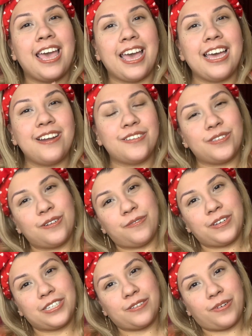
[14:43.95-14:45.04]
And also don't
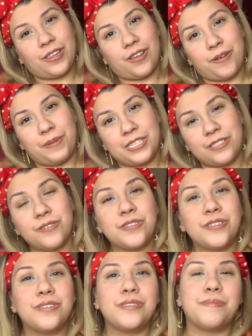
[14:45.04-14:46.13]
forget to follow all my
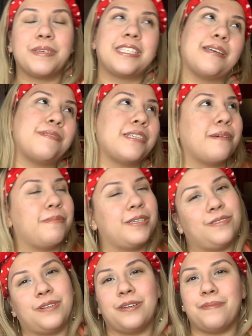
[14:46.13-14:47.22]
socials, my Snapchat, my
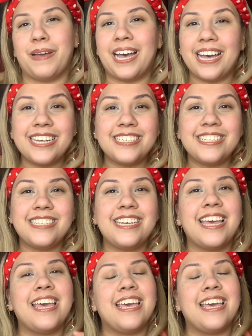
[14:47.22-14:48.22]
Twitter, my IG.